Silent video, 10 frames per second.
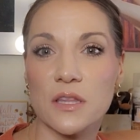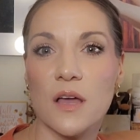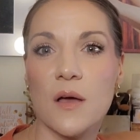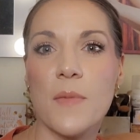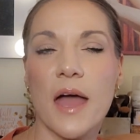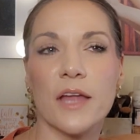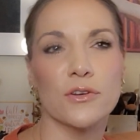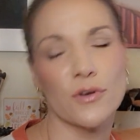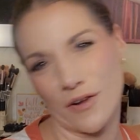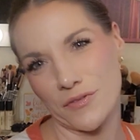them, and you
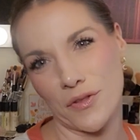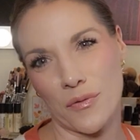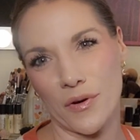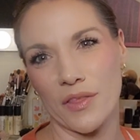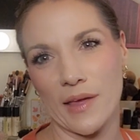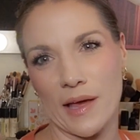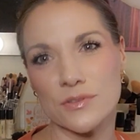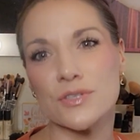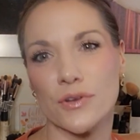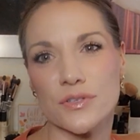don't have to throw anything out,
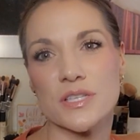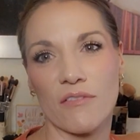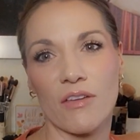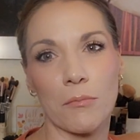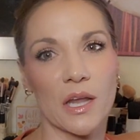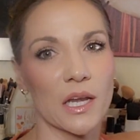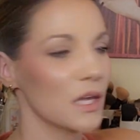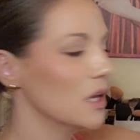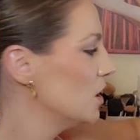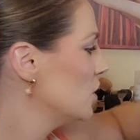so you're saving money.
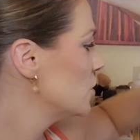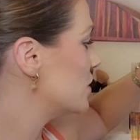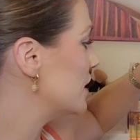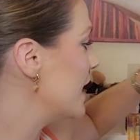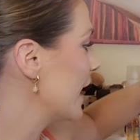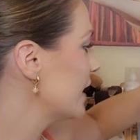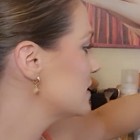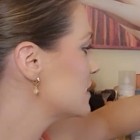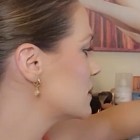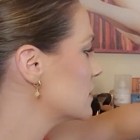The
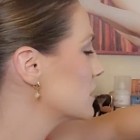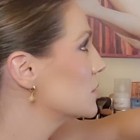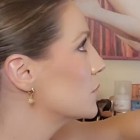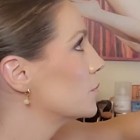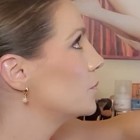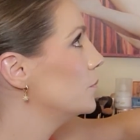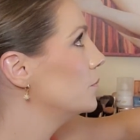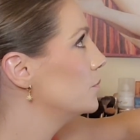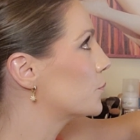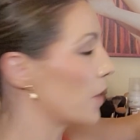next
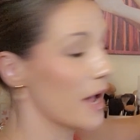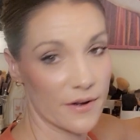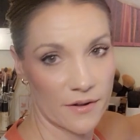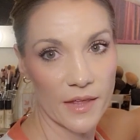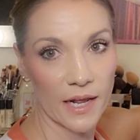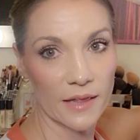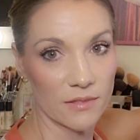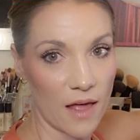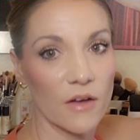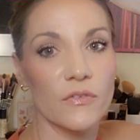brand that I
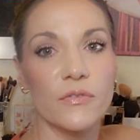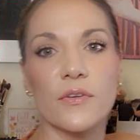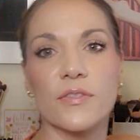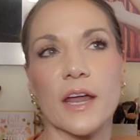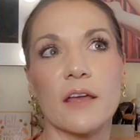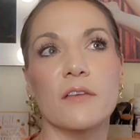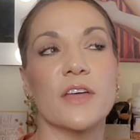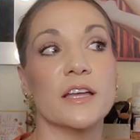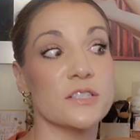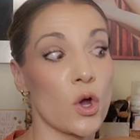love, that
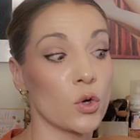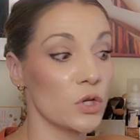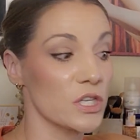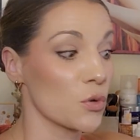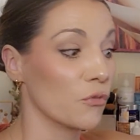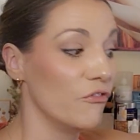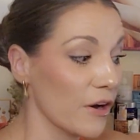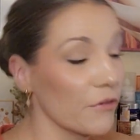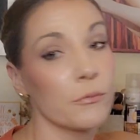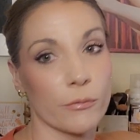is a
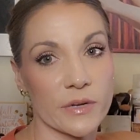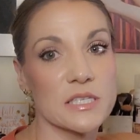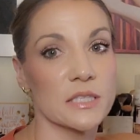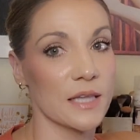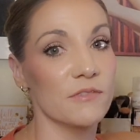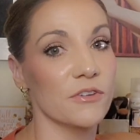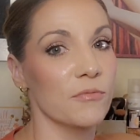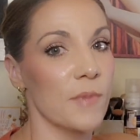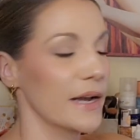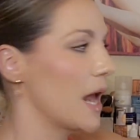very recent love of
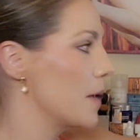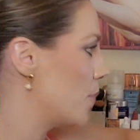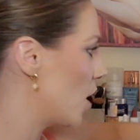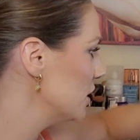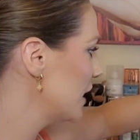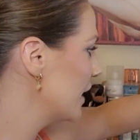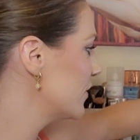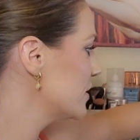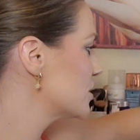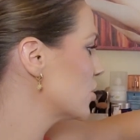mine. I bought like
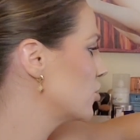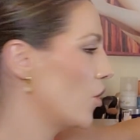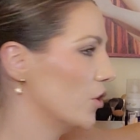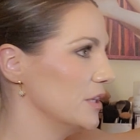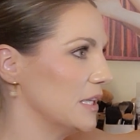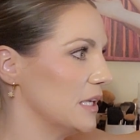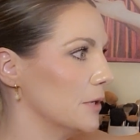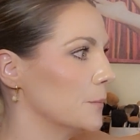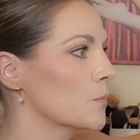this Caudalie